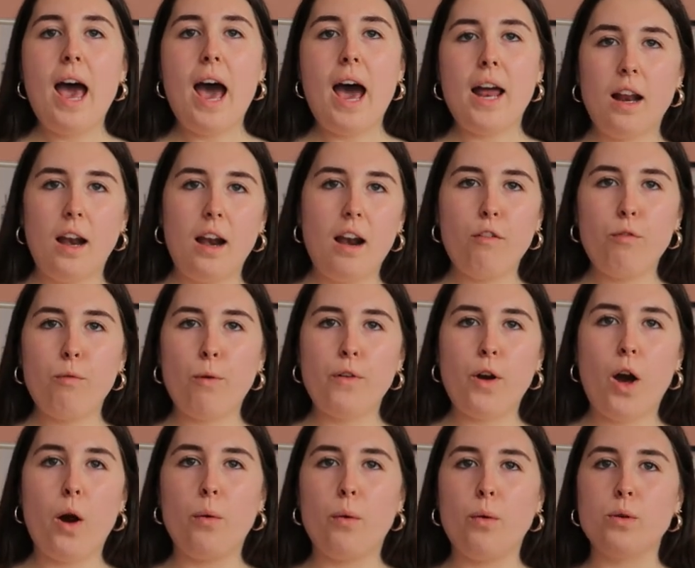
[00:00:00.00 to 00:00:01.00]
and I love with
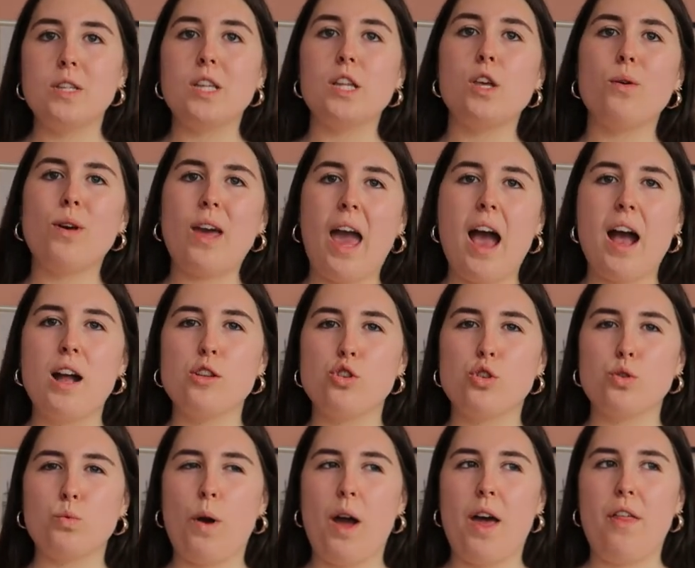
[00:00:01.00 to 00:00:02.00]
co-ords that you can
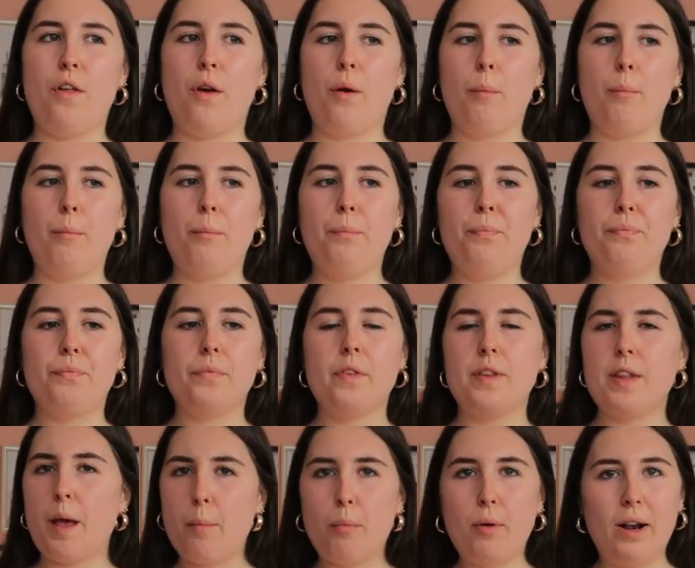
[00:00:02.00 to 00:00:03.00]
just wear them
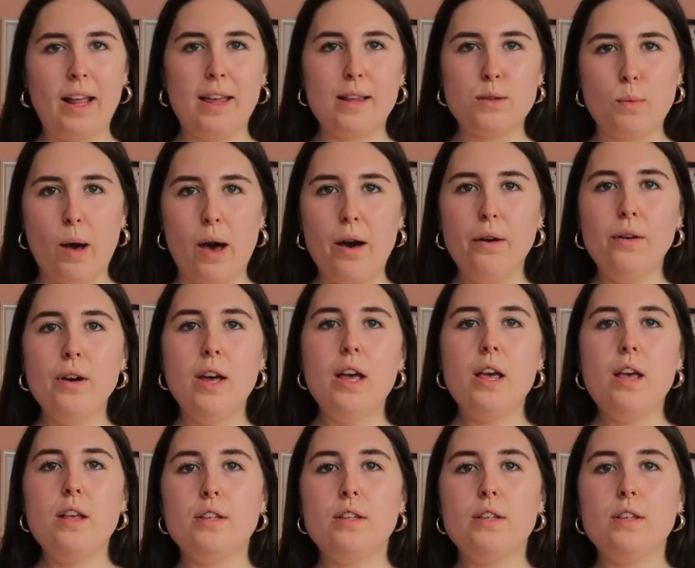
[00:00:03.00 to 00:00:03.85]
separately as well